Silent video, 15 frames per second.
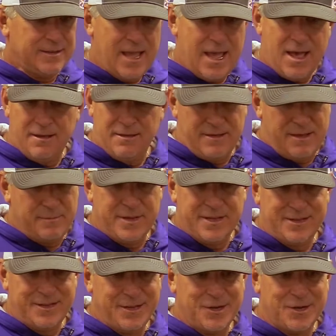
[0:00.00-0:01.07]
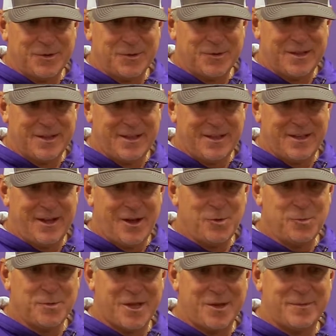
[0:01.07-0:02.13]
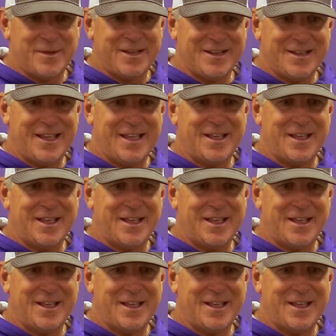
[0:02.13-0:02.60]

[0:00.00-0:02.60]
Yeah, I mean, you know, homecoming,